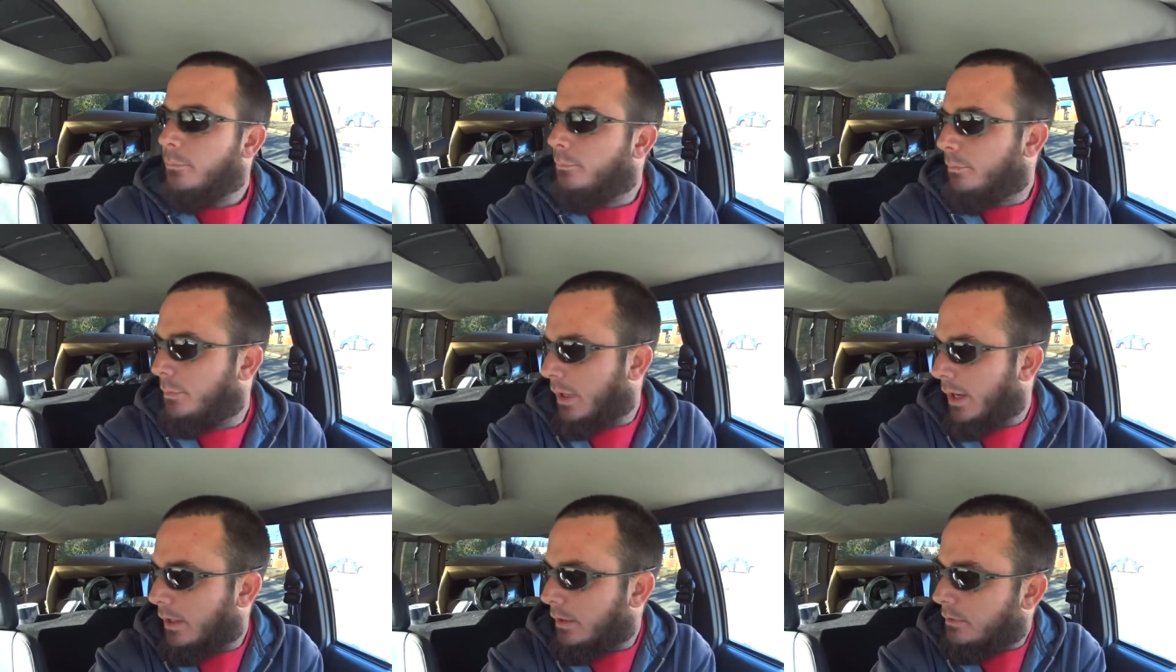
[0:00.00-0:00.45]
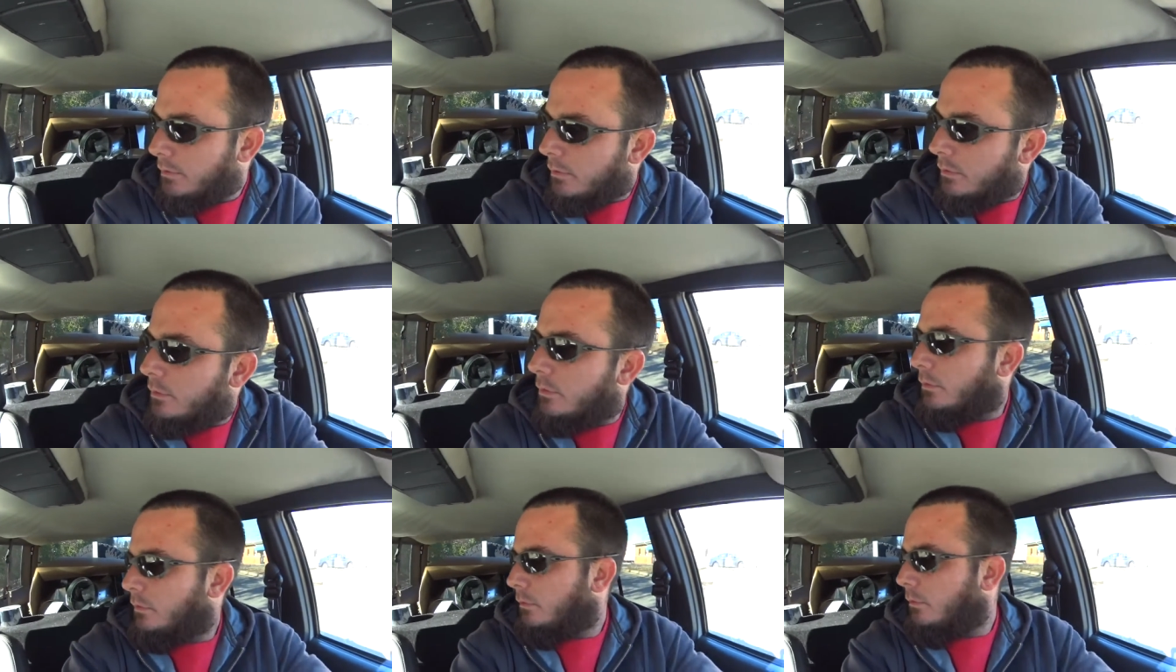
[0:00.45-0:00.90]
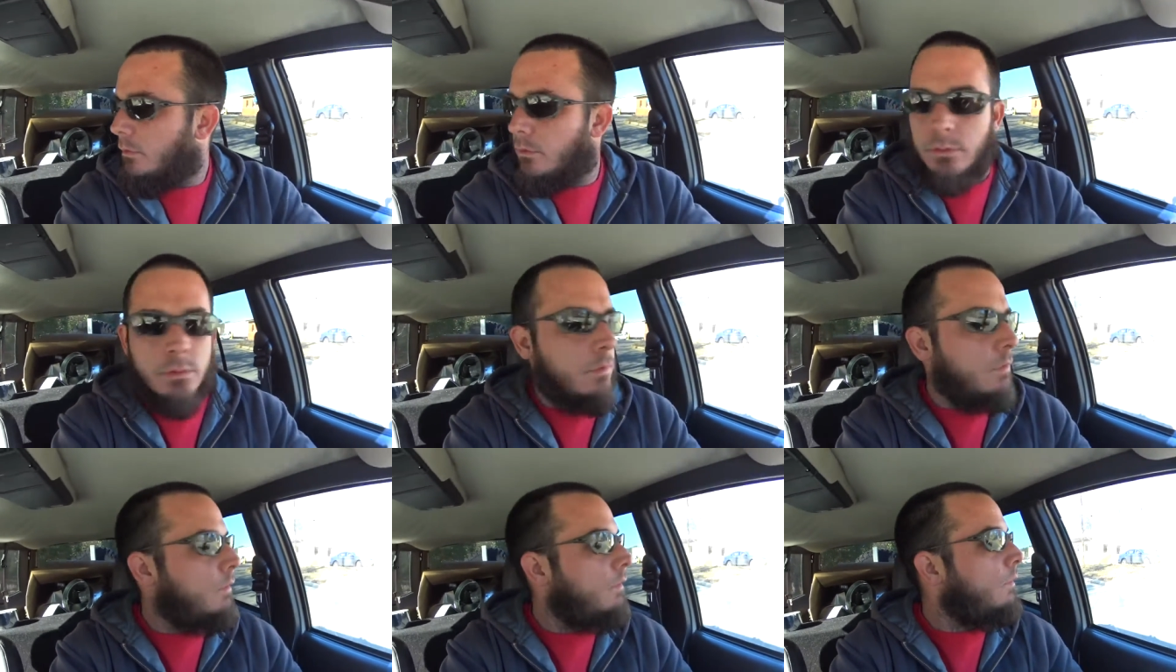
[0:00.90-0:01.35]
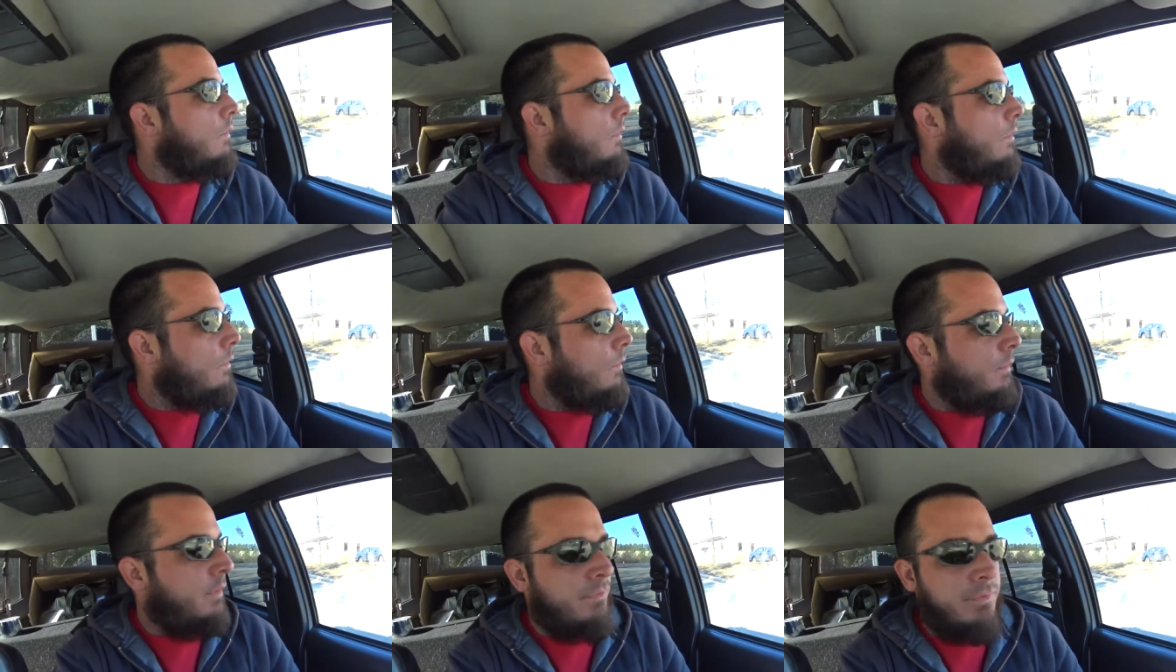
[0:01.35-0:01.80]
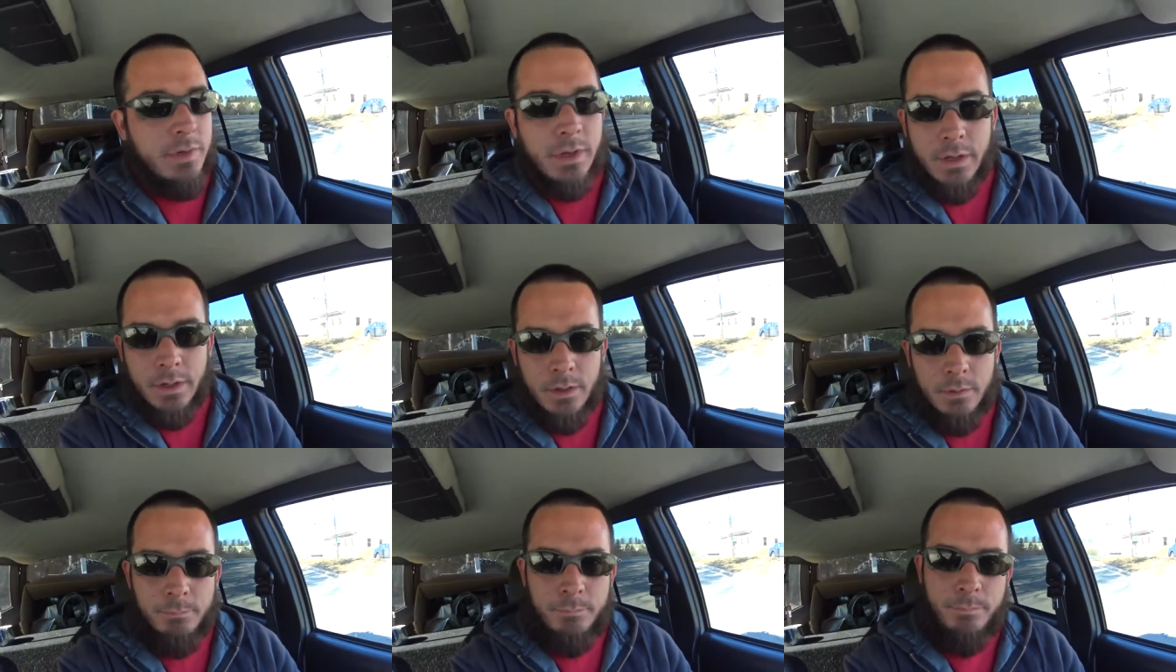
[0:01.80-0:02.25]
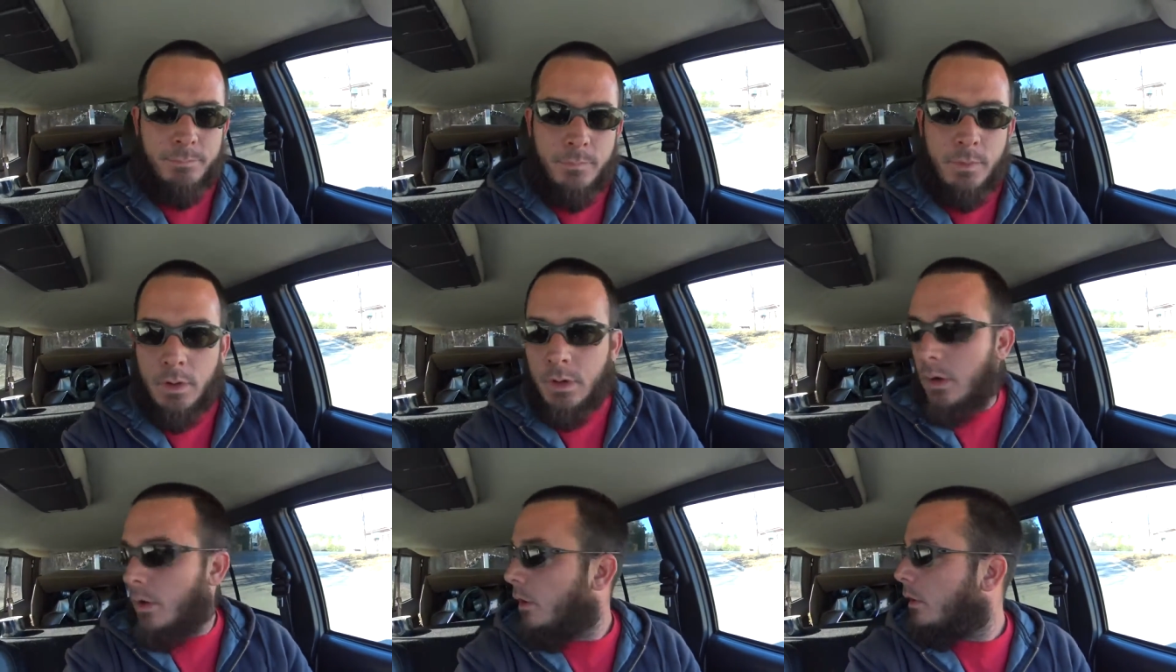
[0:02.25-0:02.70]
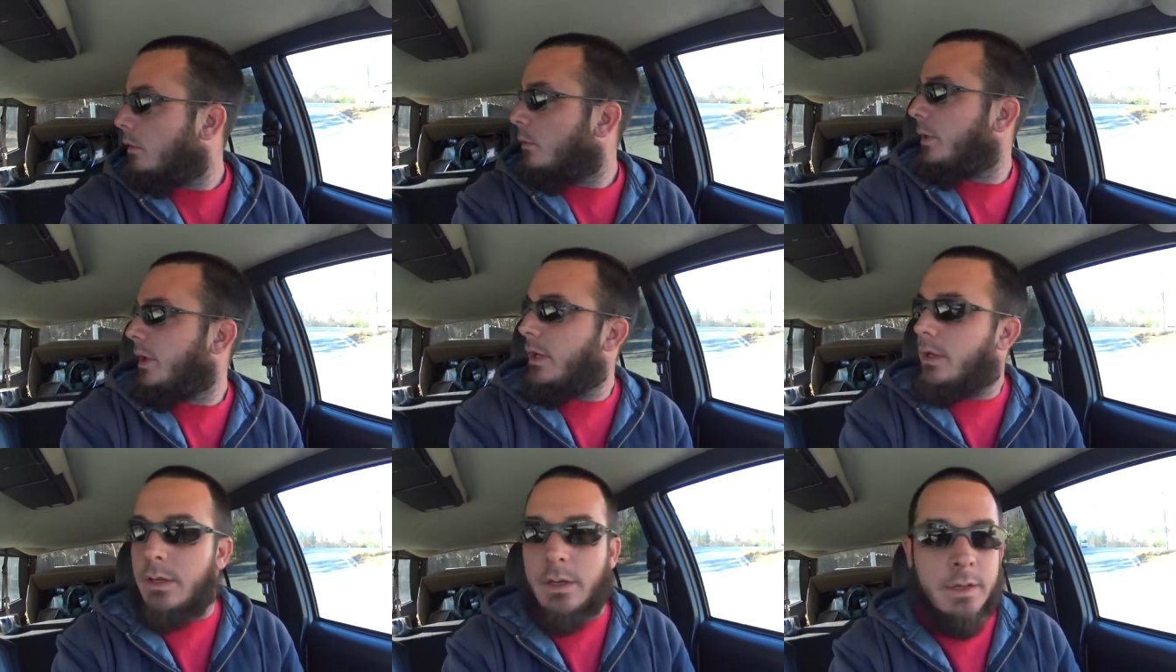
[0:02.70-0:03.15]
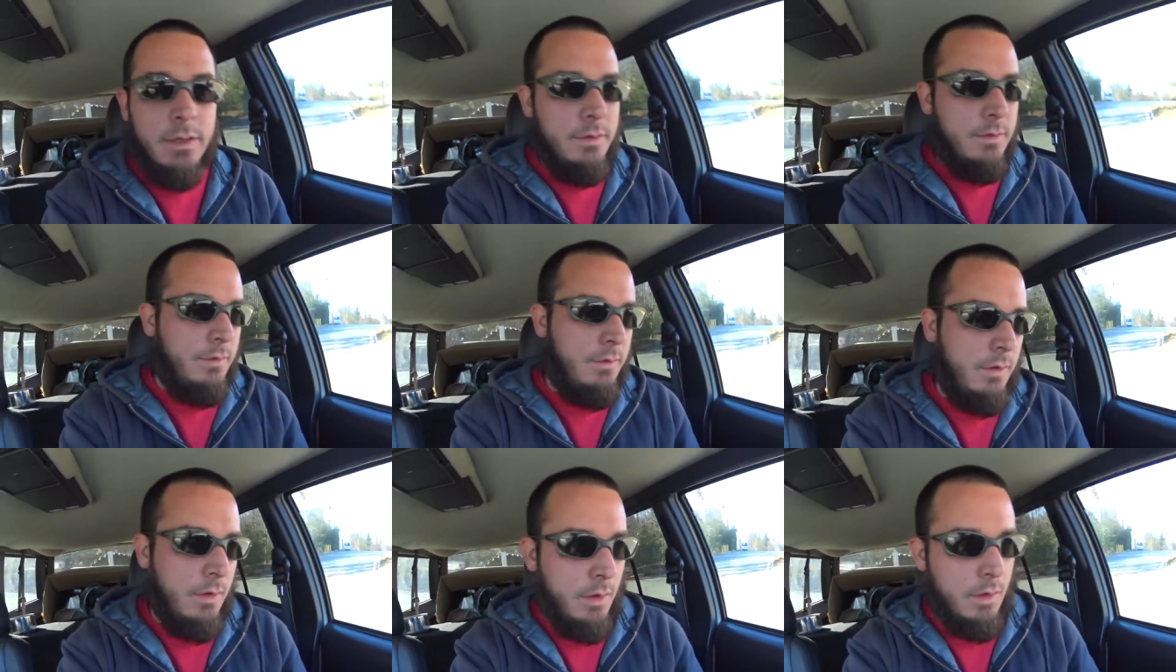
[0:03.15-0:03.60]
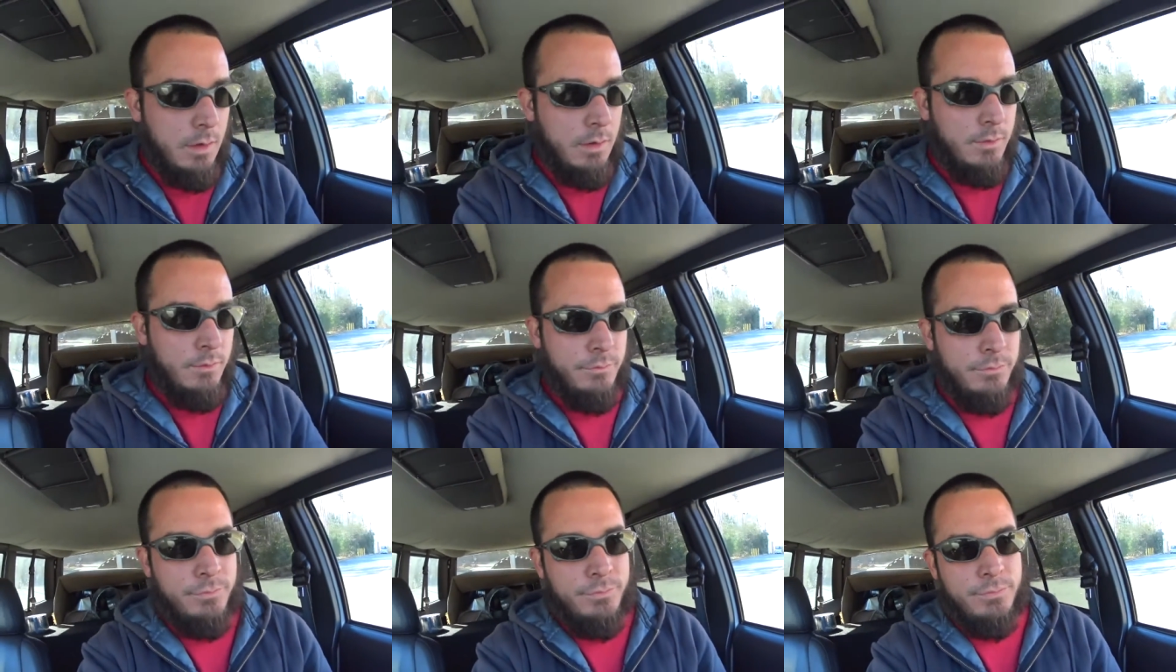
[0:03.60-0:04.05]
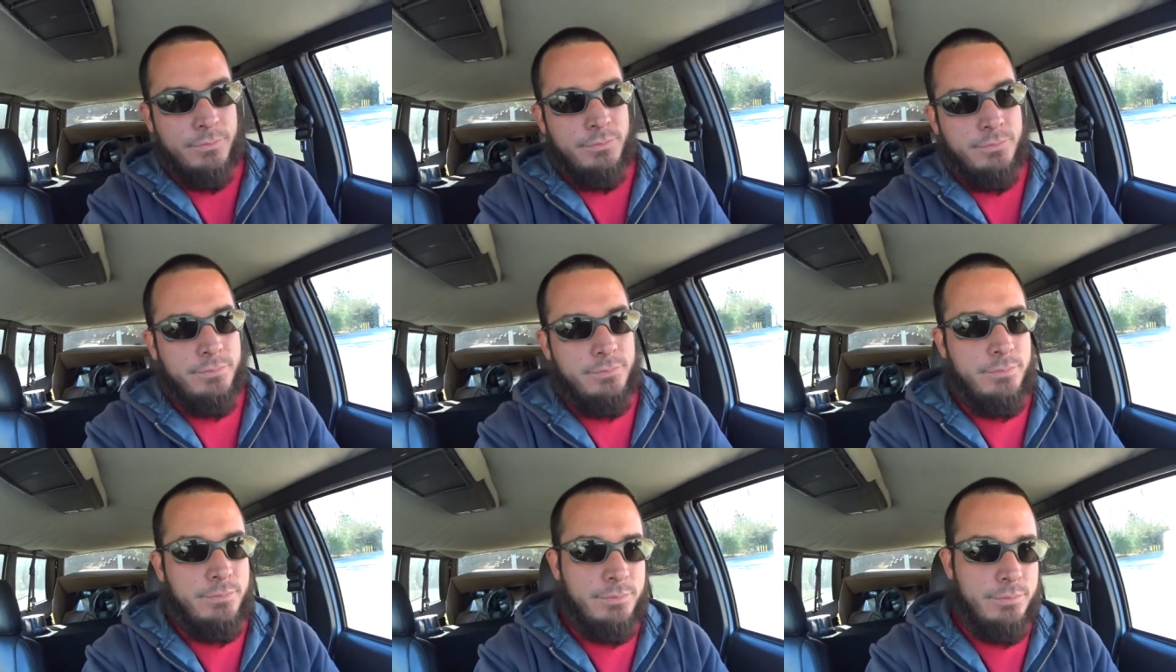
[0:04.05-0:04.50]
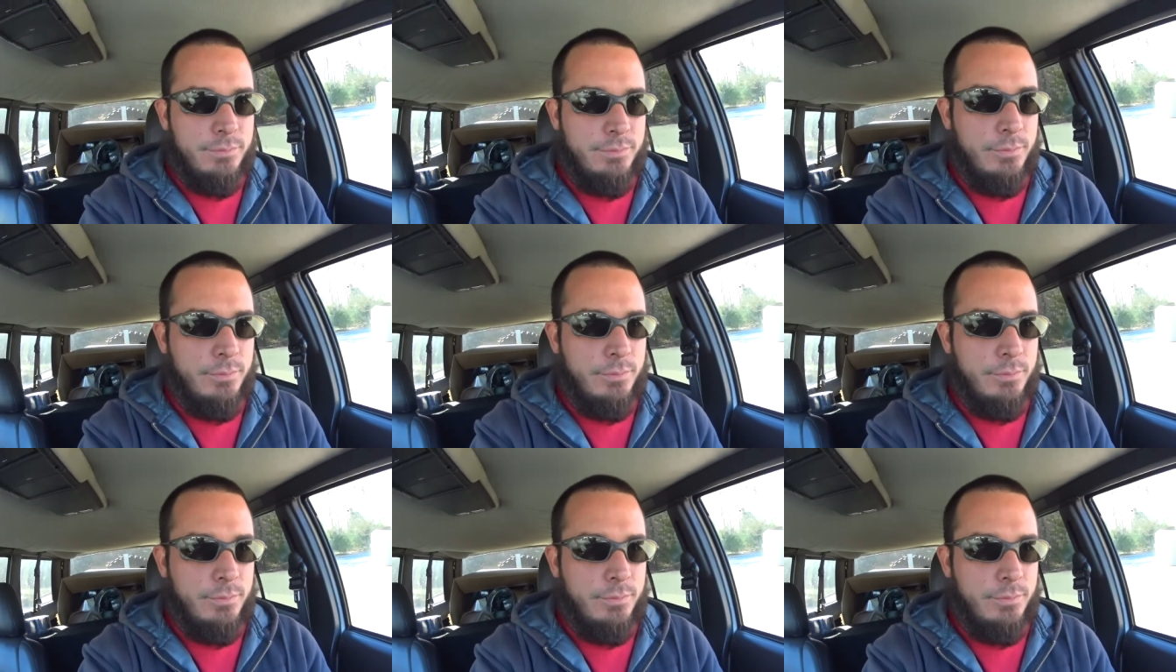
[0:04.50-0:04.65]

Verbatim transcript: but we've got a long weekend of